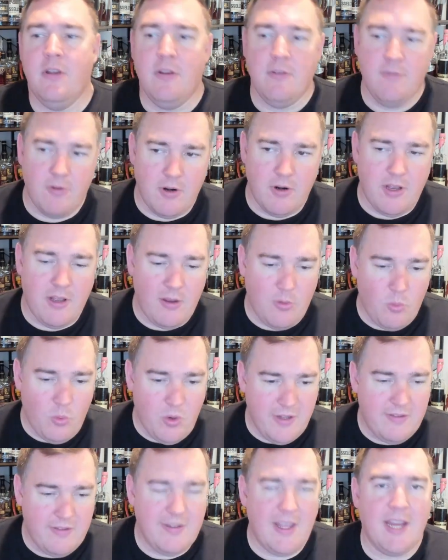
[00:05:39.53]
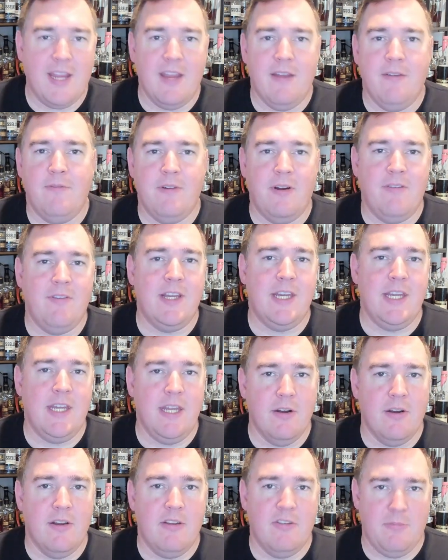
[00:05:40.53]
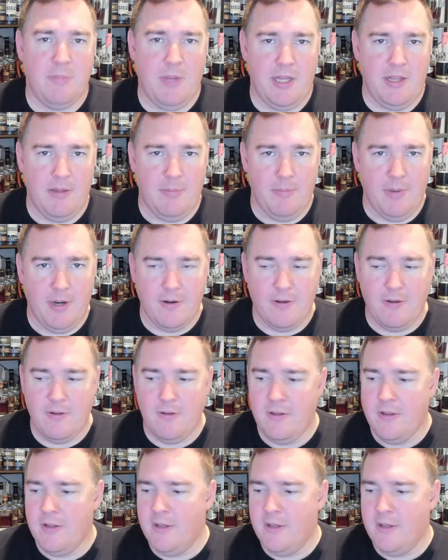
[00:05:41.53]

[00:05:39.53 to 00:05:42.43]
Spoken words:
for 1 second for every year it's spent in the barrel.